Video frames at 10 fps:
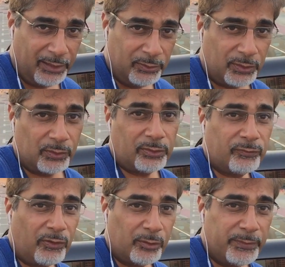You can also
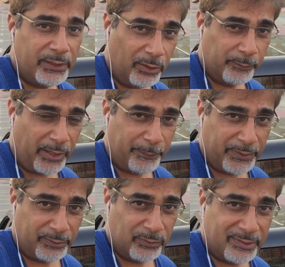follow me on my
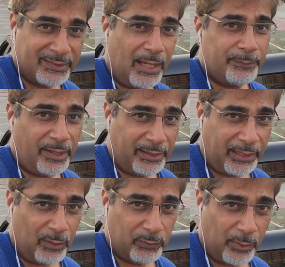personal Snapchat
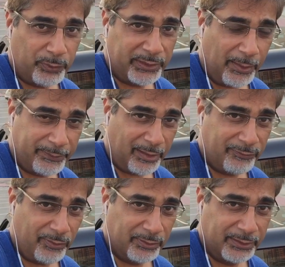account, where I'm putting up stuff
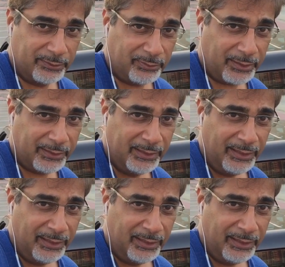on this truck.